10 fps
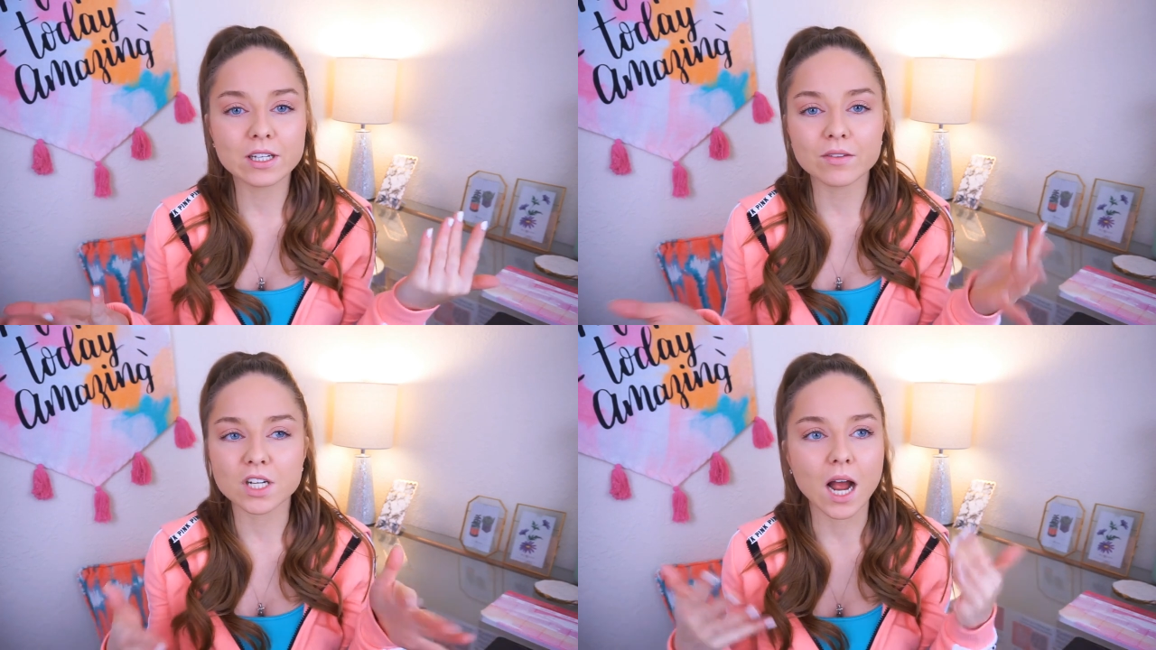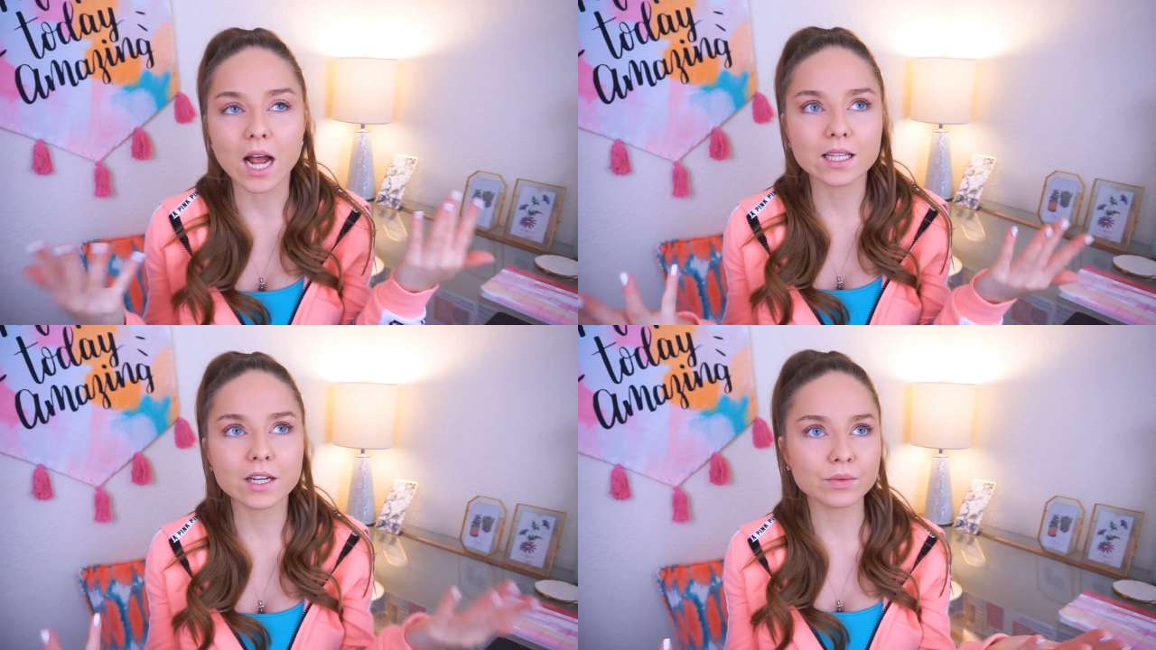Speaker 1: reel after
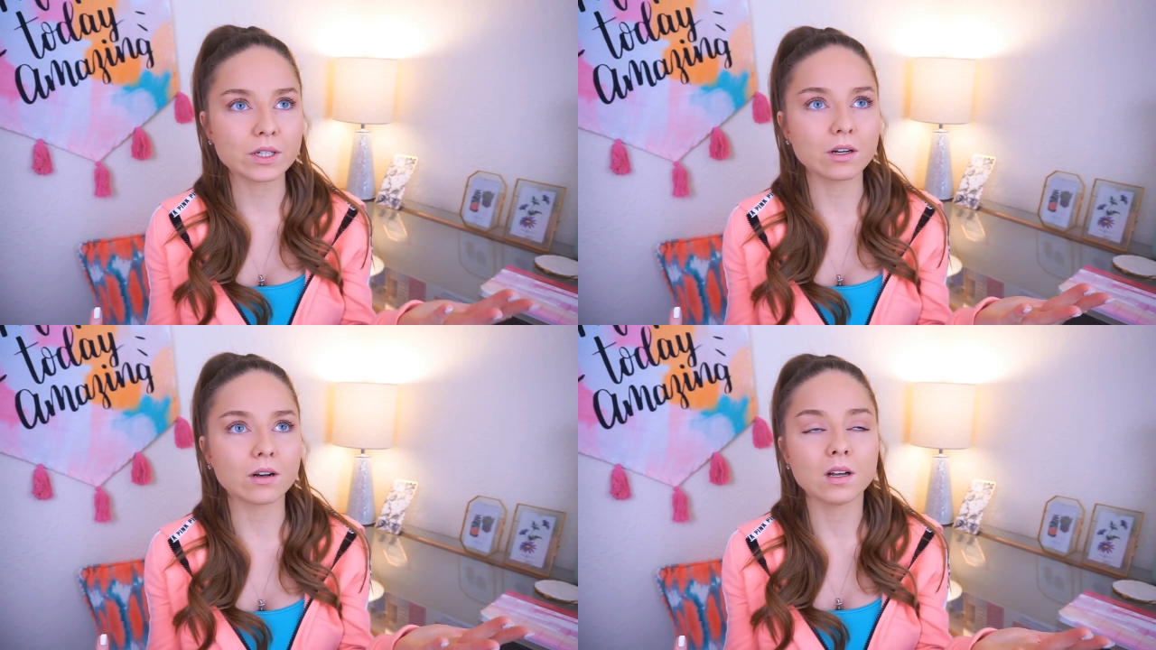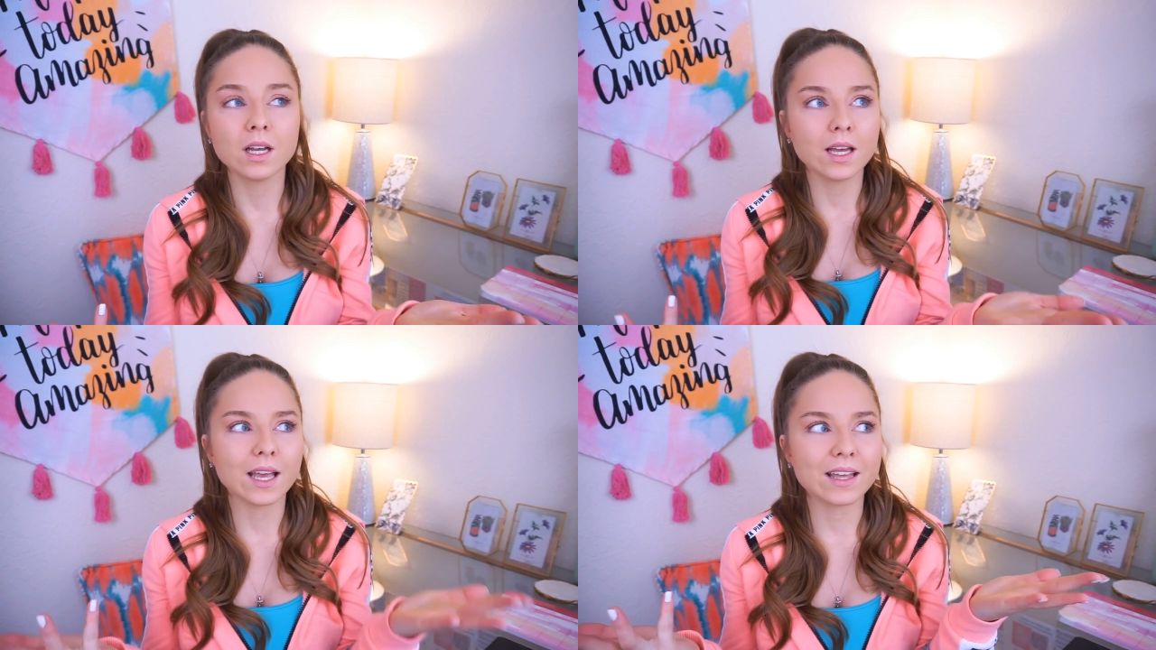highlight reel,
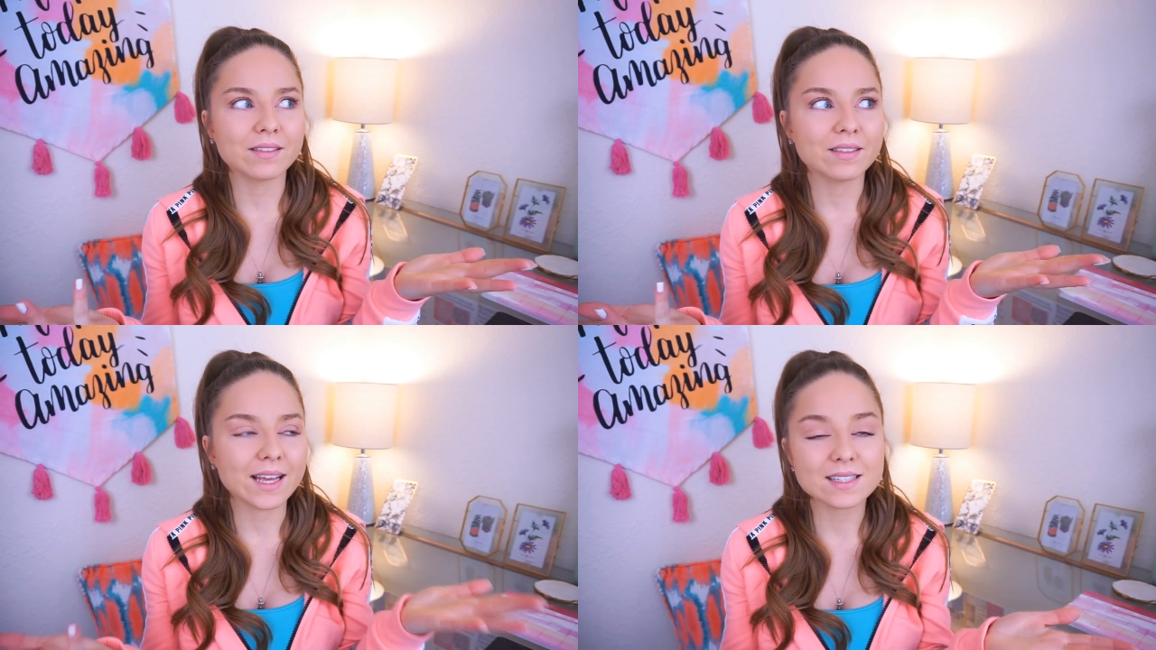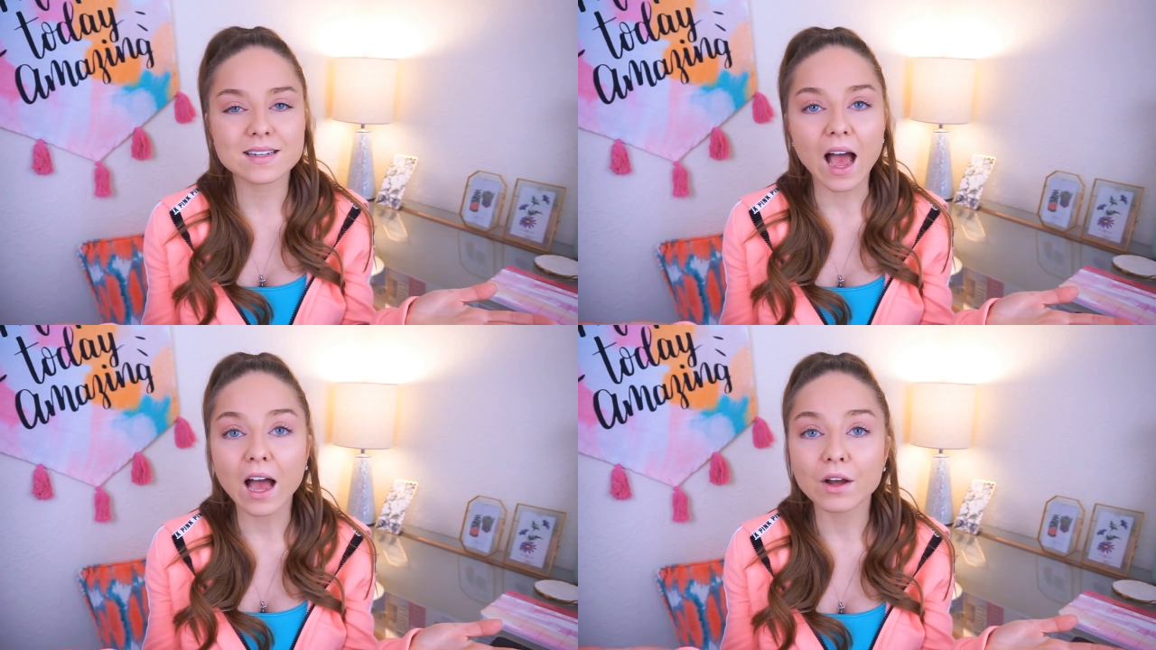and that's
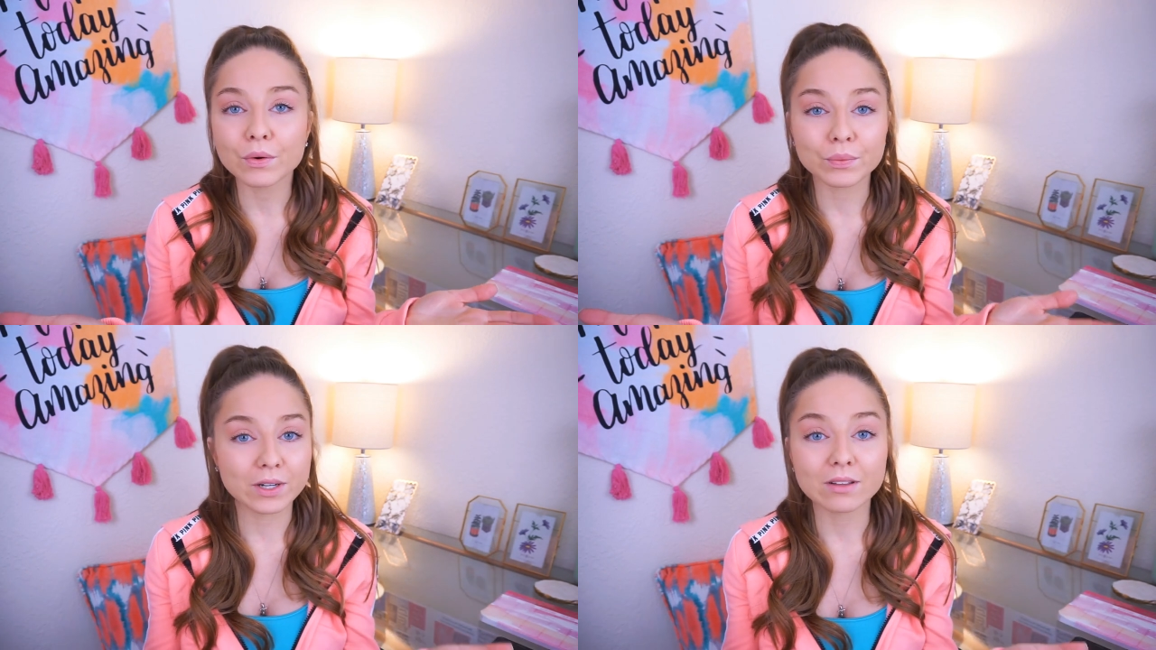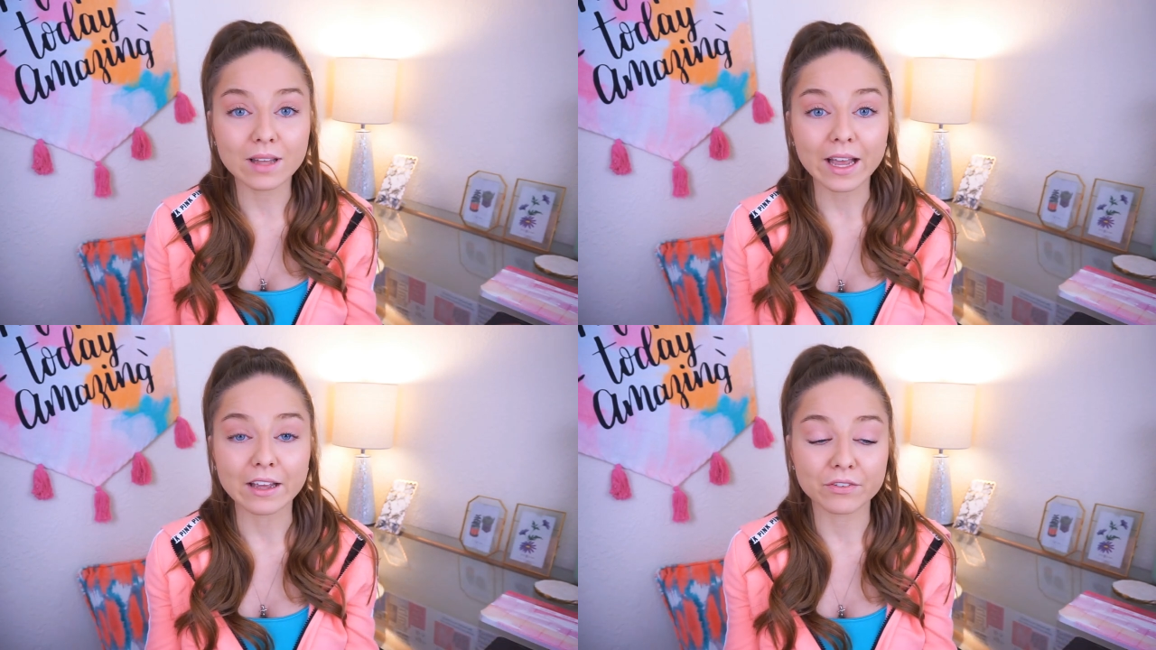not real
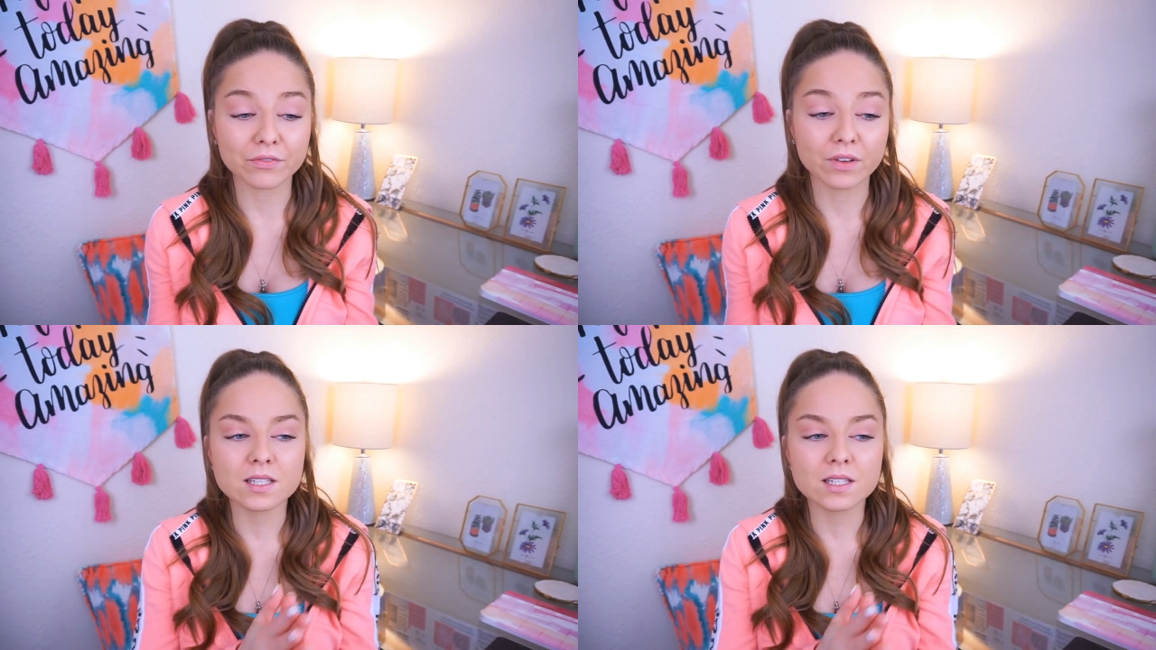life.